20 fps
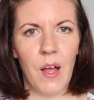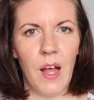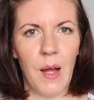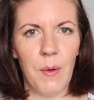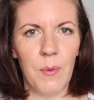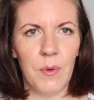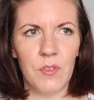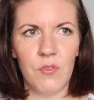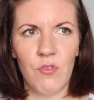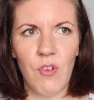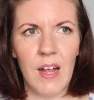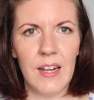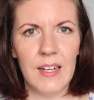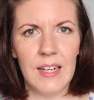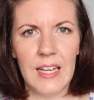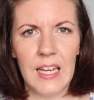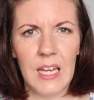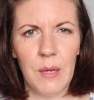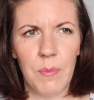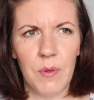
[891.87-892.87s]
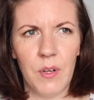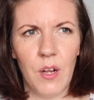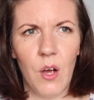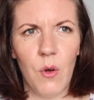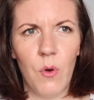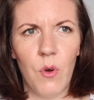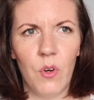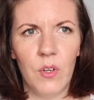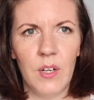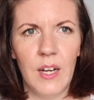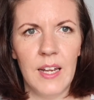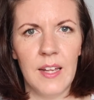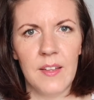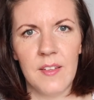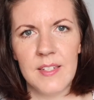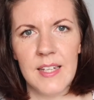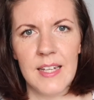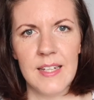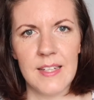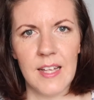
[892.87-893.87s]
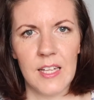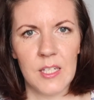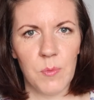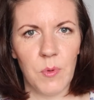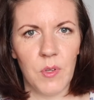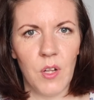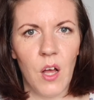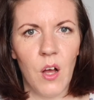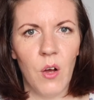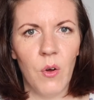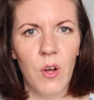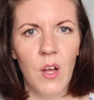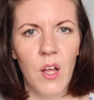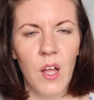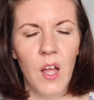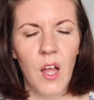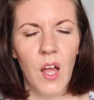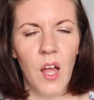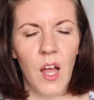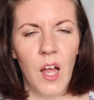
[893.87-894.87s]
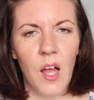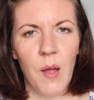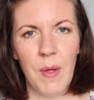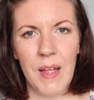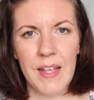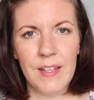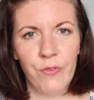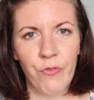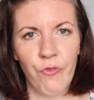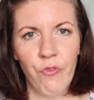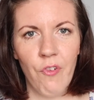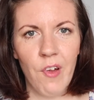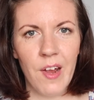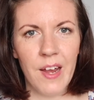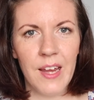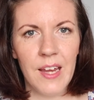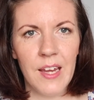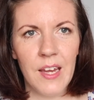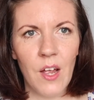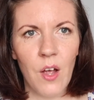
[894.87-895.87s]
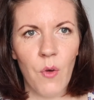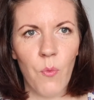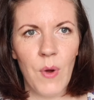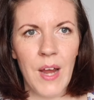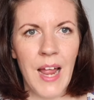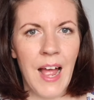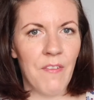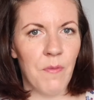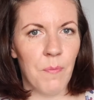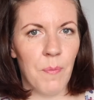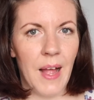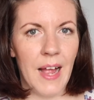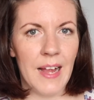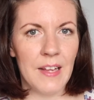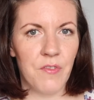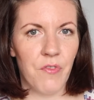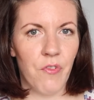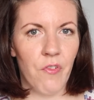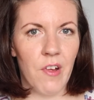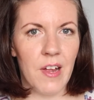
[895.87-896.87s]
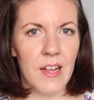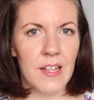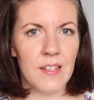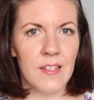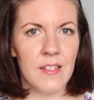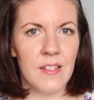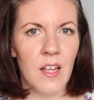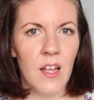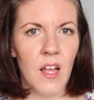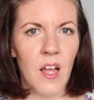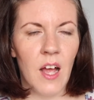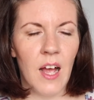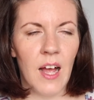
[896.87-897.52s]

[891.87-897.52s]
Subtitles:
I will try and link it below, or link the details below, It's free, we haven't paid for it.